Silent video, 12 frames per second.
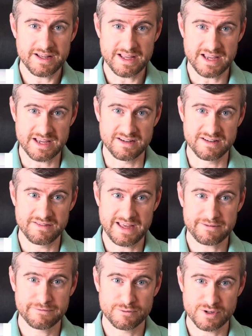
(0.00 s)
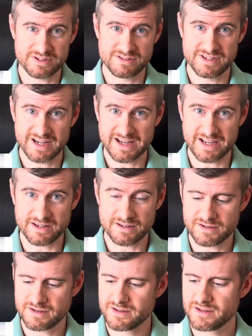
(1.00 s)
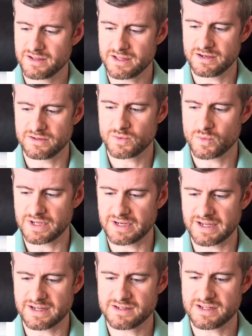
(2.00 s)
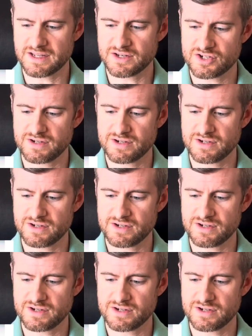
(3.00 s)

and that fridge died in 2019.